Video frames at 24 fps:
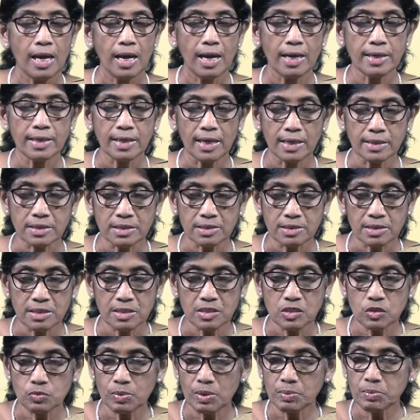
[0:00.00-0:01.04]
and
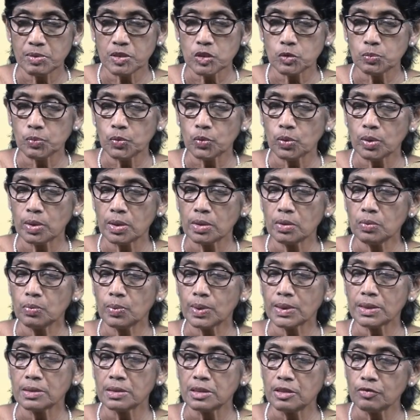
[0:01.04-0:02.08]
utterance may be spoken
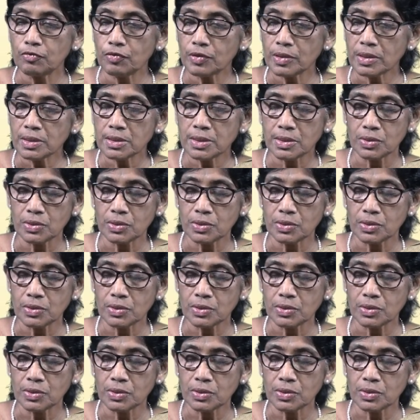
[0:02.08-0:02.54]
with different